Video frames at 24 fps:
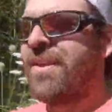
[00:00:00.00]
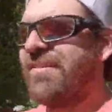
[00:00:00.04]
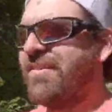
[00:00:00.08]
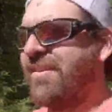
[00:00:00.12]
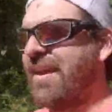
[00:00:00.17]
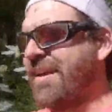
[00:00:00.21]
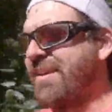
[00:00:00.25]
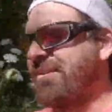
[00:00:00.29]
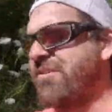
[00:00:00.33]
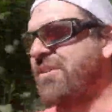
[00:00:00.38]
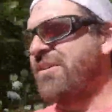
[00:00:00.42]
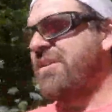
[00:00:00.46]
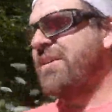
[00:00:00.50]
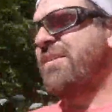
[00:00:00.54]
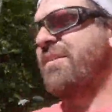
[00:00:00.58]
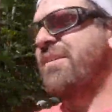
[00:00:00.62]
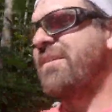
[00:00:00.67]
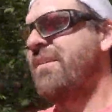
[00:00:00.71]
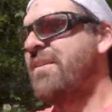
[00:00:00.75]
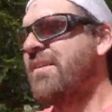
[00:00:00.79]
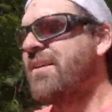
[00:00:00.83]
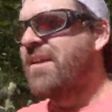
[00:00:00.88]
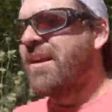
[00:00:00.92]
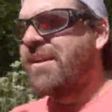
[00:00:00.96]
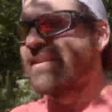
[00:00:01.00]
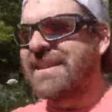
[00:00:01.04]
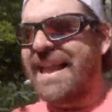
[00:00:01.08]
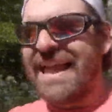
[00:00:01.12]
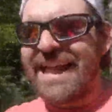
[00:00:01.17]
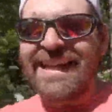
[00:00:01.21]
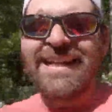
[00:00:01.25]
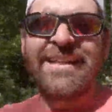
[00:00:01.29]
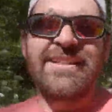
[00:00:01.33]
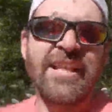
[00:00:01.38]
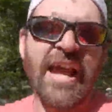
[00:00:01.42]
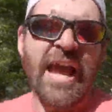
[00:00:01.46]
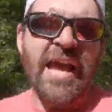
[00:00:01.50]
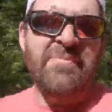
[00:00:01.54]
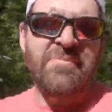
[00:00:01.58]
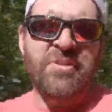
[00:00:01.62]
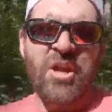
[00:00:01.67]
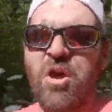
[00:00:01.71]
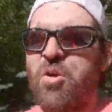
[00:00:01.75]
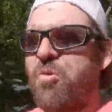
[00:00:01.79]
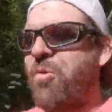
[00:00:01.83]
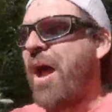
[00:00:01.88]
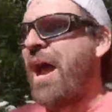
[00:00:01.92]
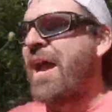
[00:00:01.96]
like a lot of the times
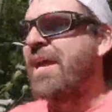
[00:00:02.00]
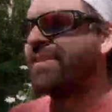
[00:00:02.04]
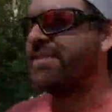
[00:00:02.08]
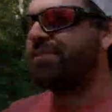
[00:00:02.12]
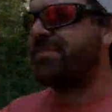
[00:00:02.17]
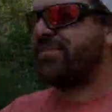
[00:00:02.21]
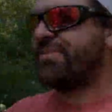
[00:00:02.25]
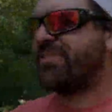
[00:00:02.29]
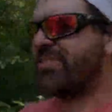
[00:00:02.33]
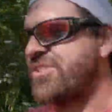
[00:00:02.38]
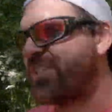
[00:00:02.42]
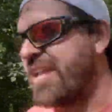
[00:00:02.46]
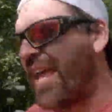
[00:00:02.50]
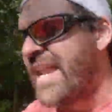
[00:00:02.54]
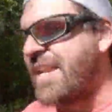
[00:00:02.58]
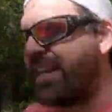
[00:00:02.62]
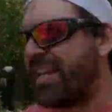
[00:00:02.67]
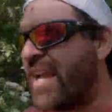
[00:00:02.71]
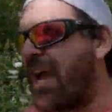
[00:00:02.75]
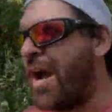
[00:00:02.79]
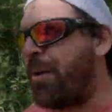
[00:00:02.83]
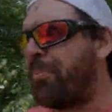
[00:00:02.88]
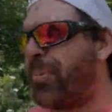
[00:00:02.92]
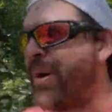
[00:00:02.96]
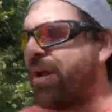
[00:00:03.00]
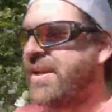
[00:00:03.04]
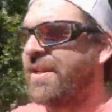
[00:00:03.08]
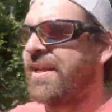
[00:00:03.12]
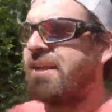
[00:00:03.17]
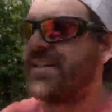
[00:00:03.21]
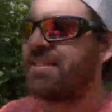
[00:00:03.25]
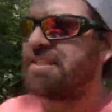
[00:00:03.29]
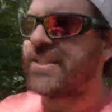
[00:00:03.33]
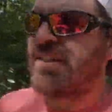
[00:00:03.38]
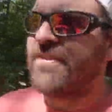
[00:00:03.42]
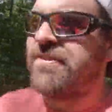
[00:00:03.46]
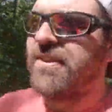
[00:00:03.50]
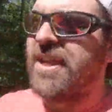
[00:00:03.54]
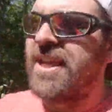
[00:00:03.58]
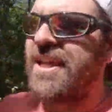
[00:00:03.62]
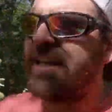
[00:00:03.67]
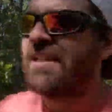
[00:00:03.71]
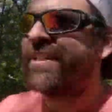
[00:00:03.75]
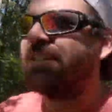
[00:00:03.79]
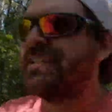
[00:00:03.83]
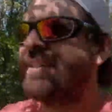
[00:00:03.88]
I'll ride standing up on an ATV,